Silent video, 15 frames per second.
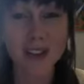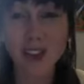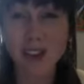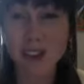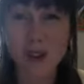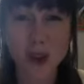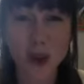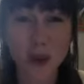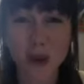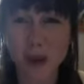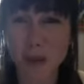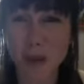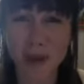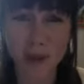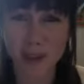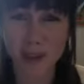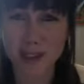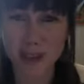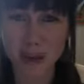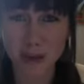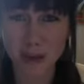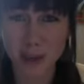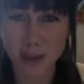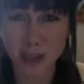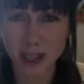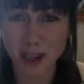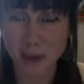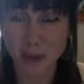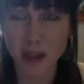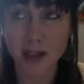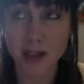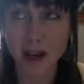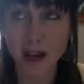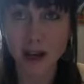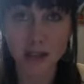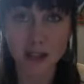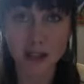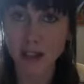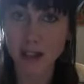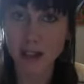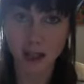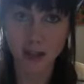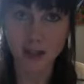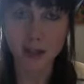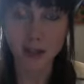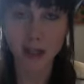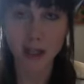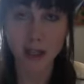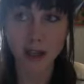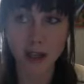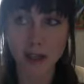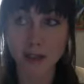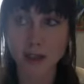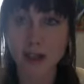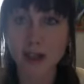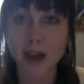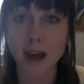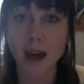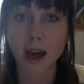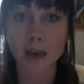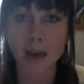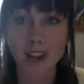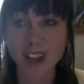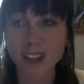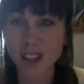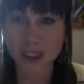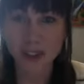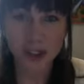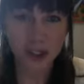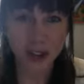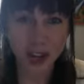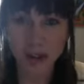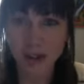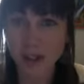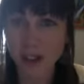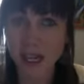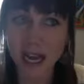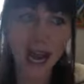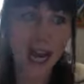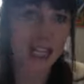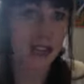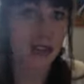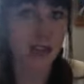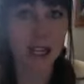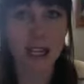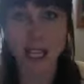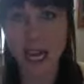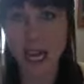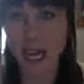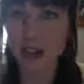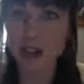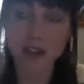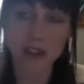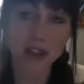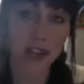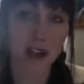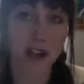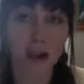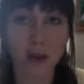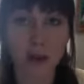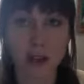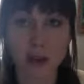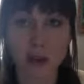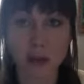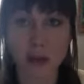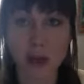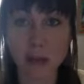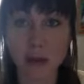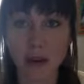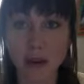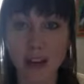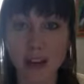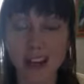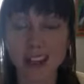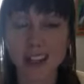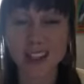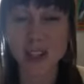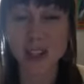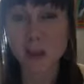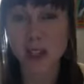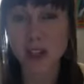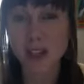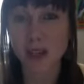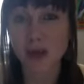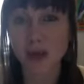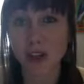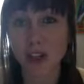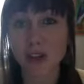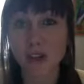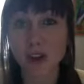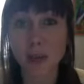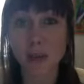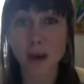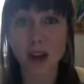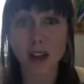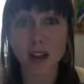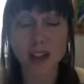if you don't want to build a business with doTERRA, because obviously not everybody does, or even if you're not really actively engaged in sharing oils with people, this could be just a really fun month